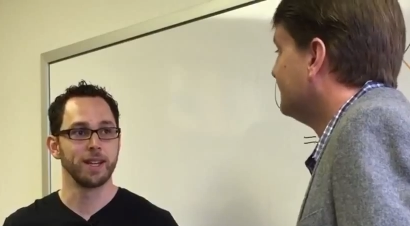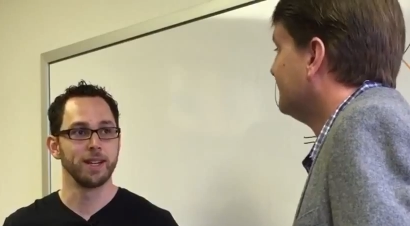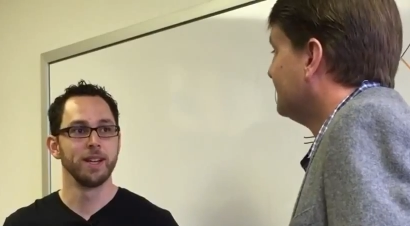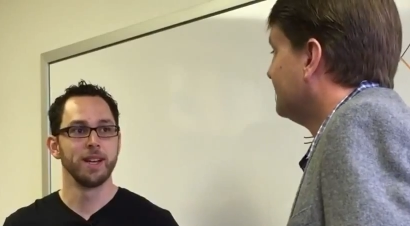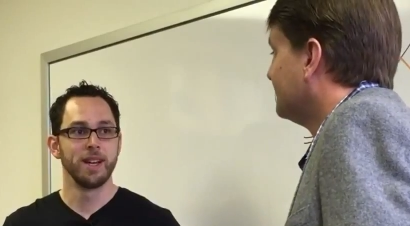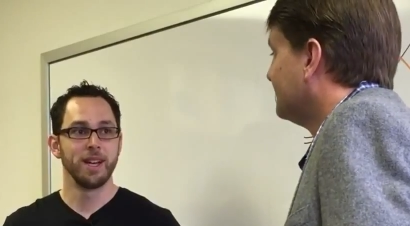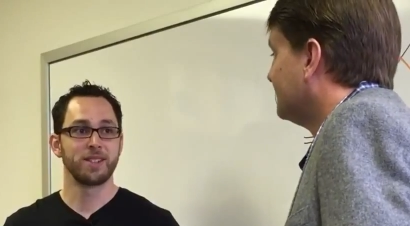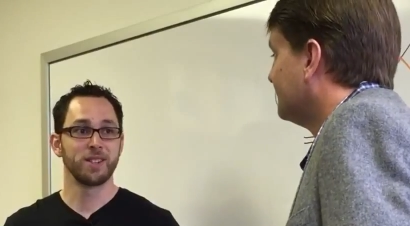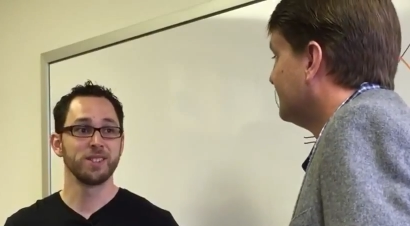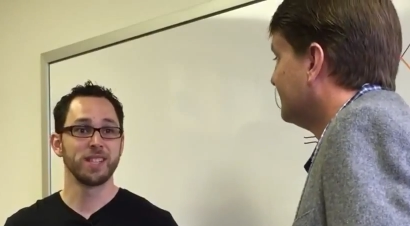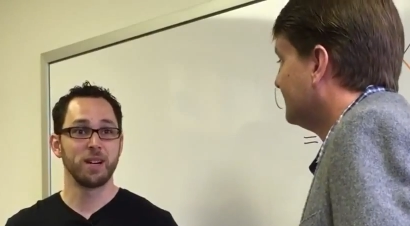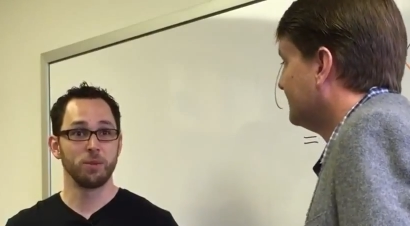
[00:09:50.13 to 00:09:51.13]
Speaker 1: that. It
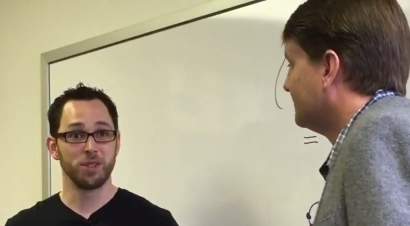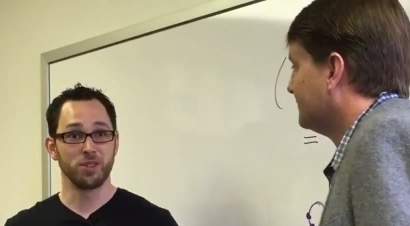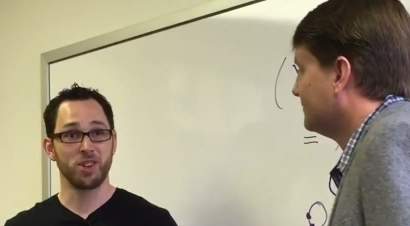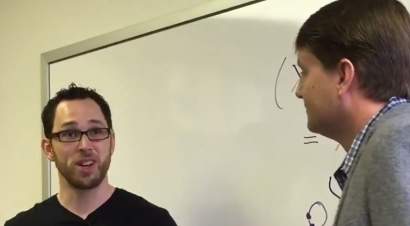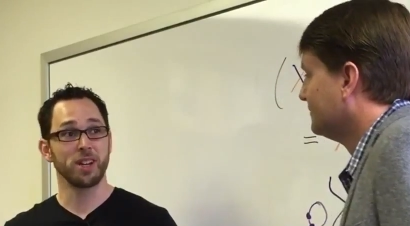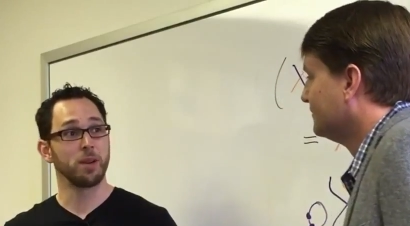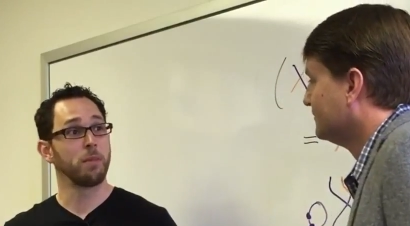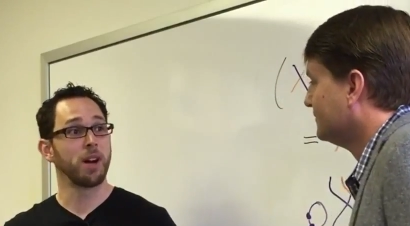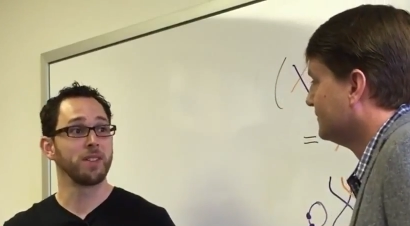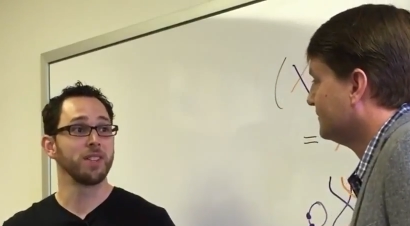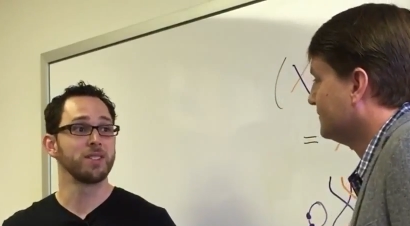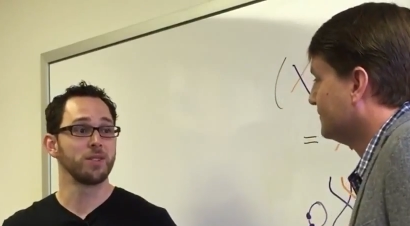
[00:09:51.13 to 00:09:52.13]
turns out when you try and
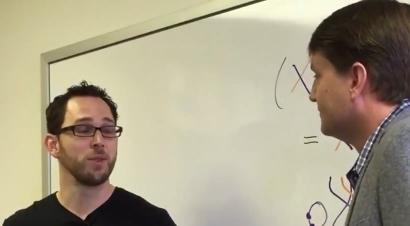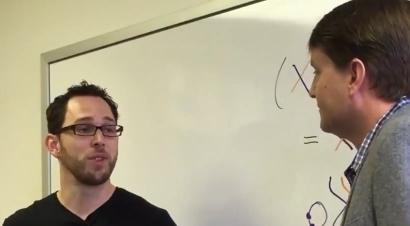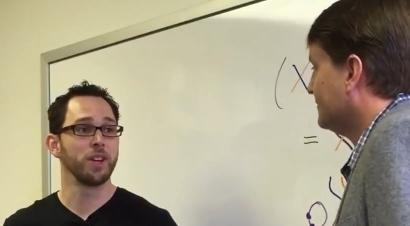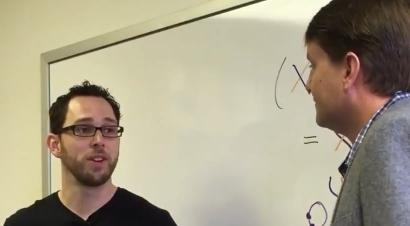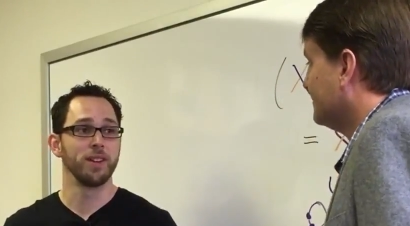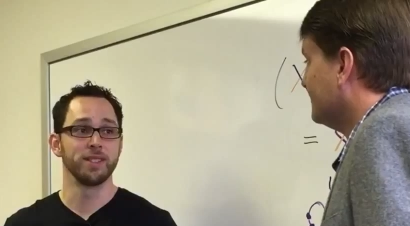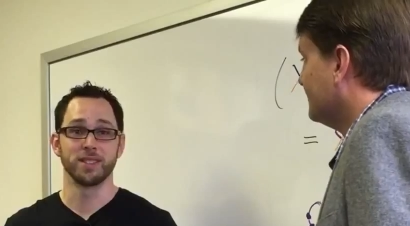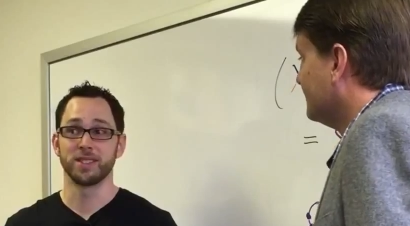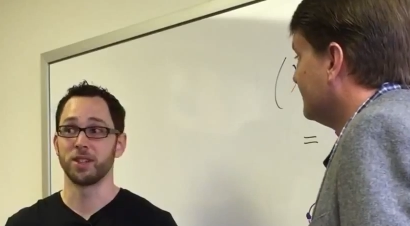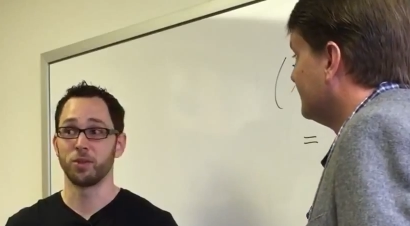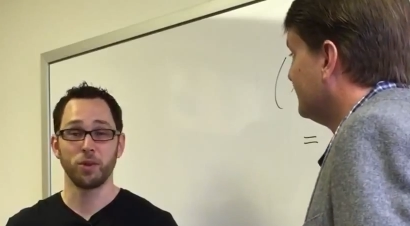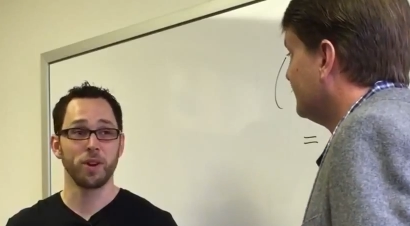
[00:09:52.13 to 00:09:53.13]
combine these two theories, it's
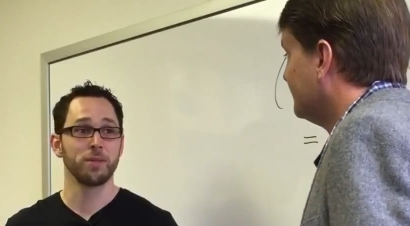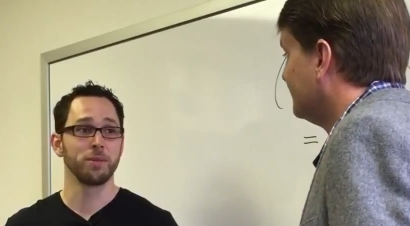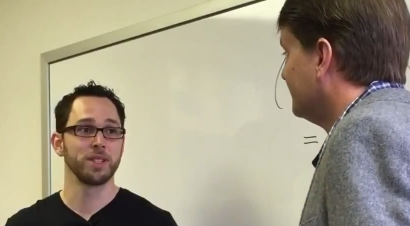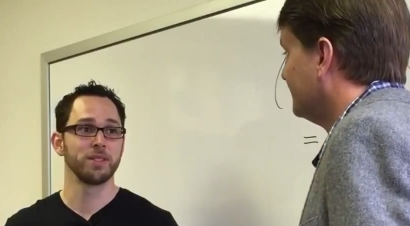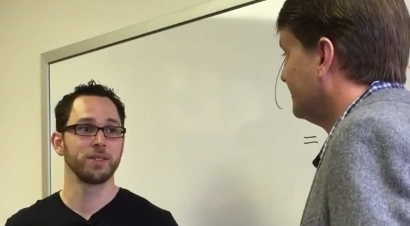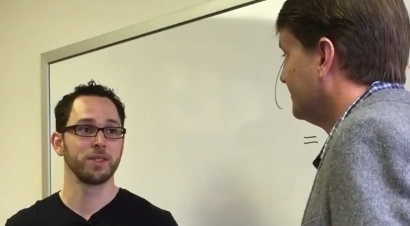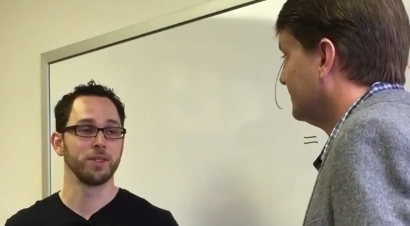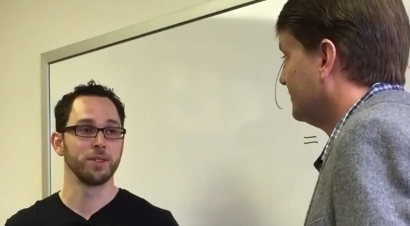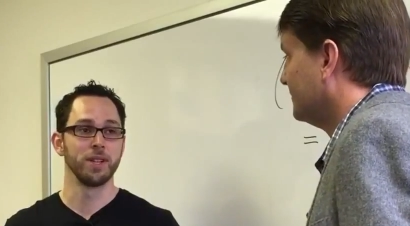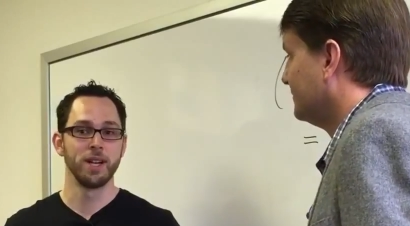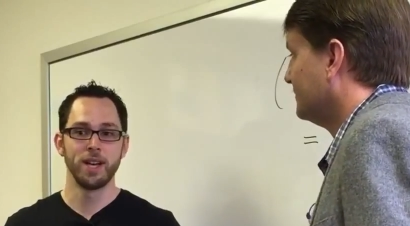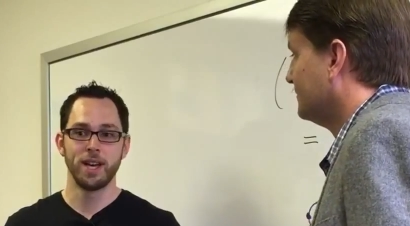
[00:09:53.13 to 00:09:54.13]
incredibly difficult.
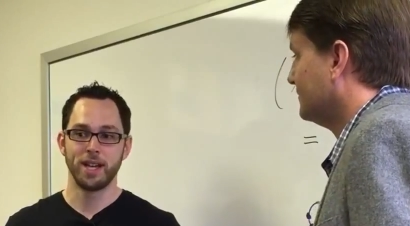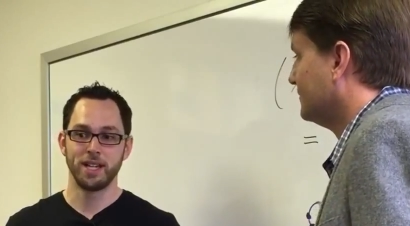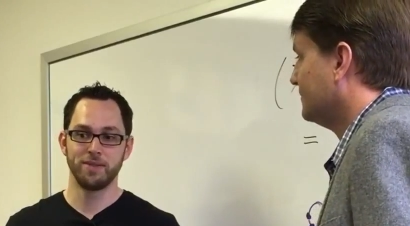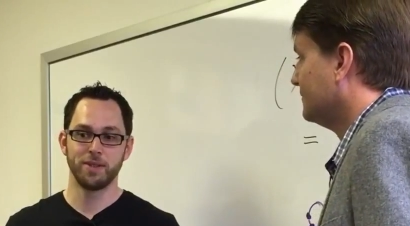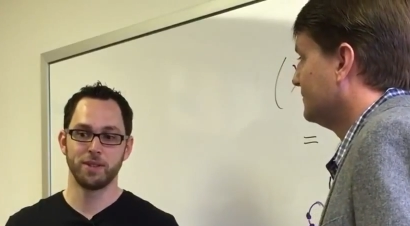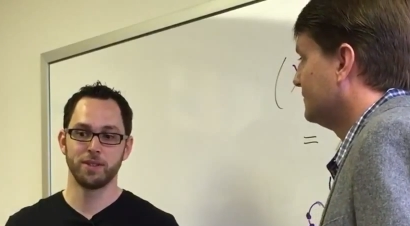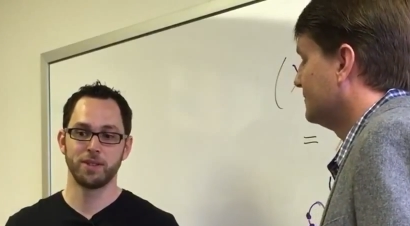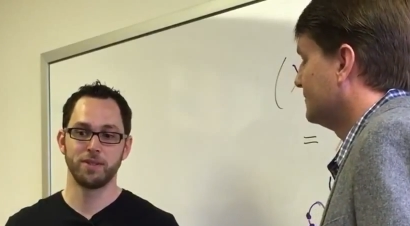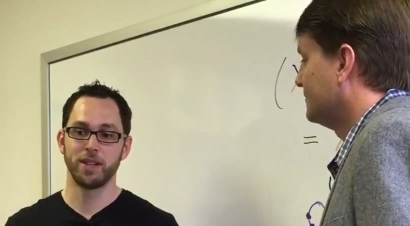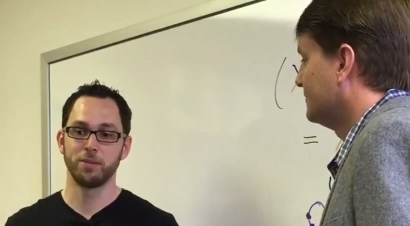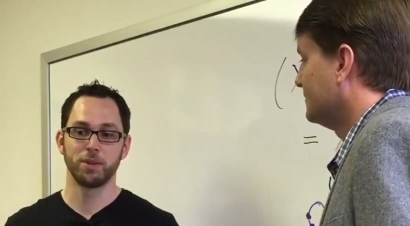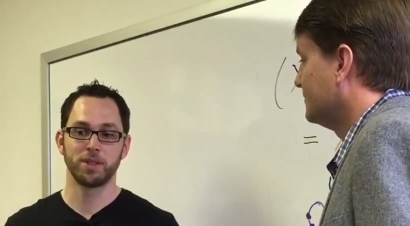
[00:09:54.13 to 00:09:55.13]
And even
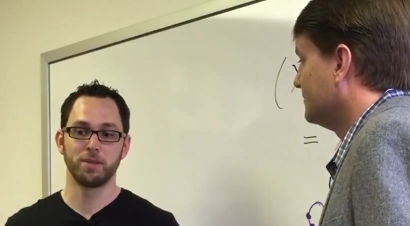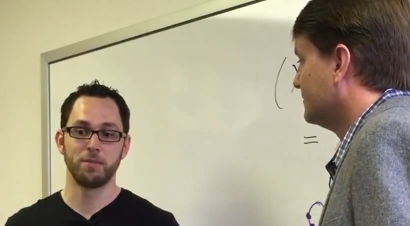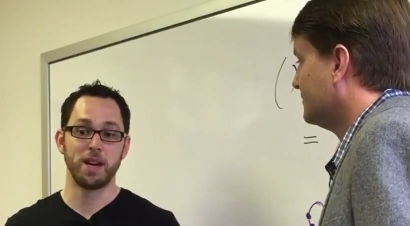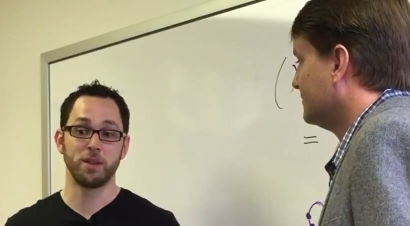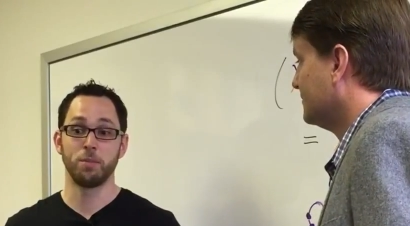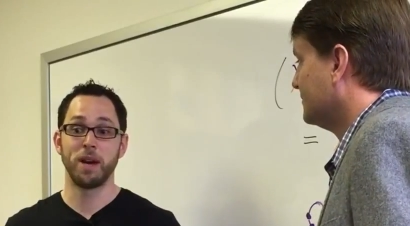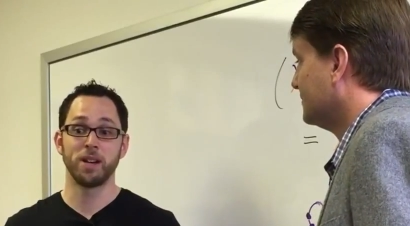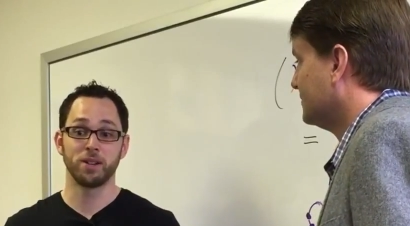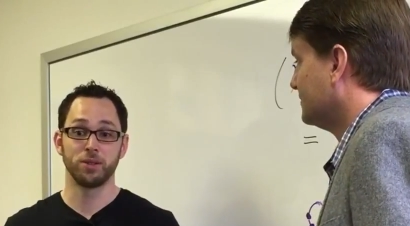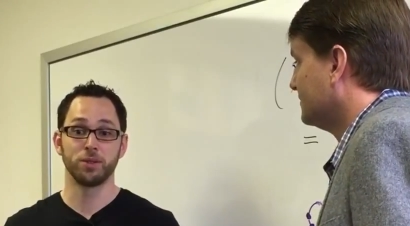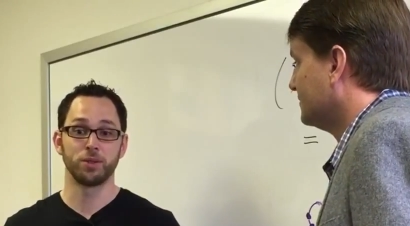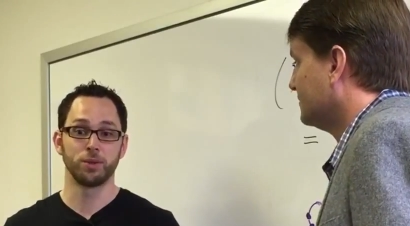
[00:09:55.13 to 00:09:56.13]
developing the
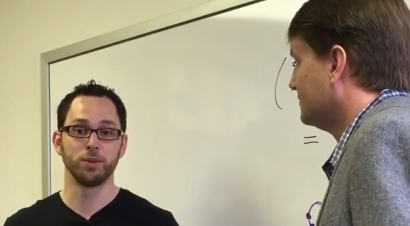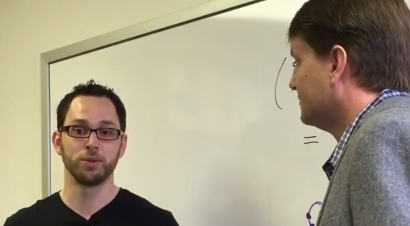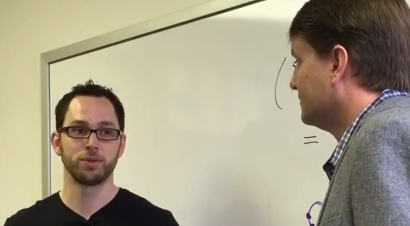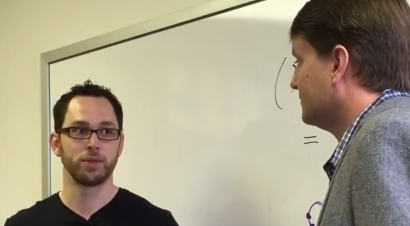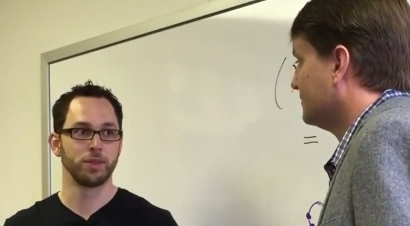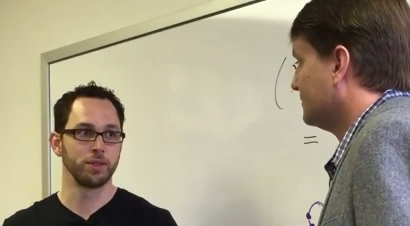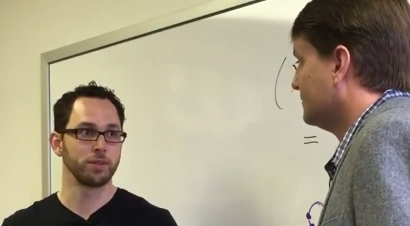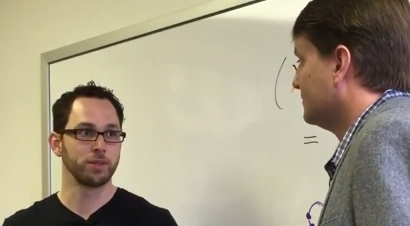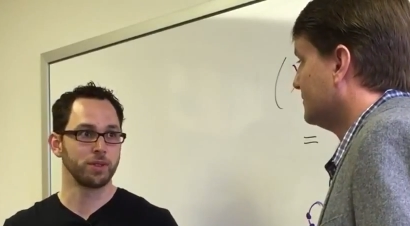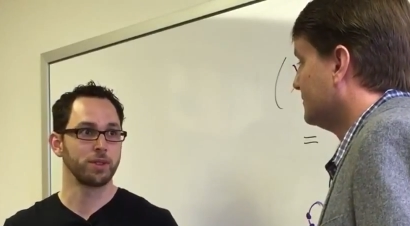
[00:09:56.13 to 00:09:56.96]
mathematical tools for